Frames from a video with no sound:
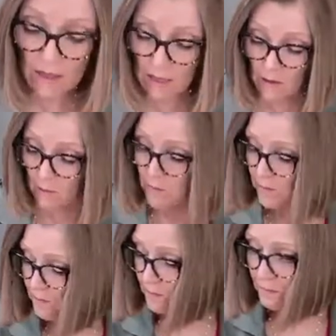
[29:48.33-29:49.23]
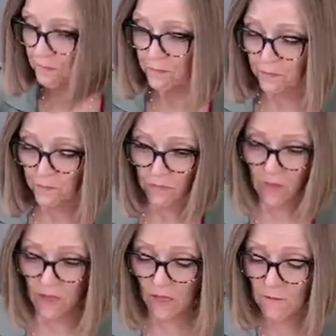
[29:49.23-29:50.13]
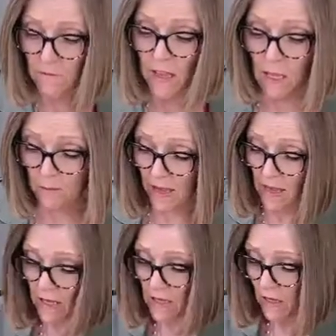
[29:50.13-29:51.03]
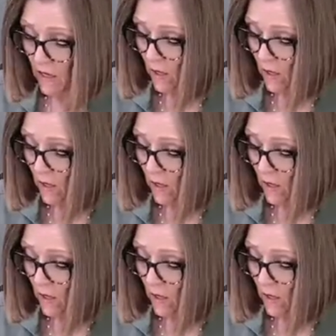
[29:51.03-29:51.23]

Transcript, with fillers: like a fake bacon